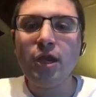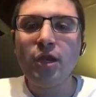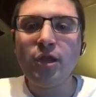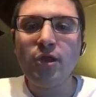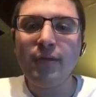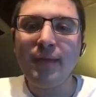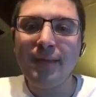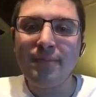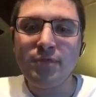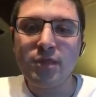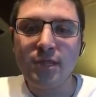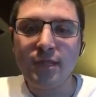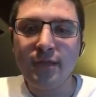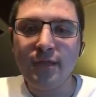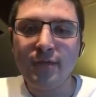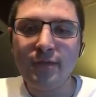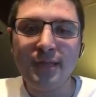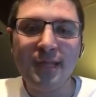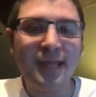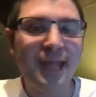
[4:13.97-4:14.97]
New Hampshire
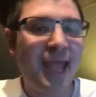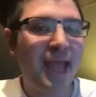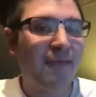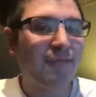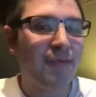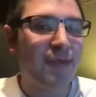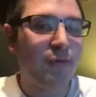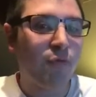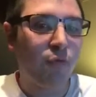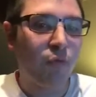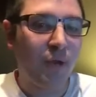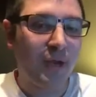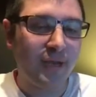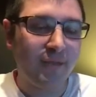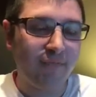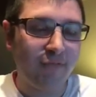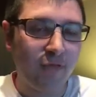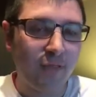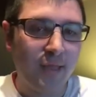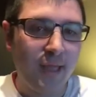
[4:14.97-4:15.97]
News, and have a
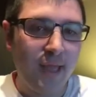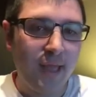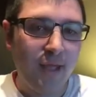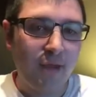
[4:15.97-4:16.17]
wonderful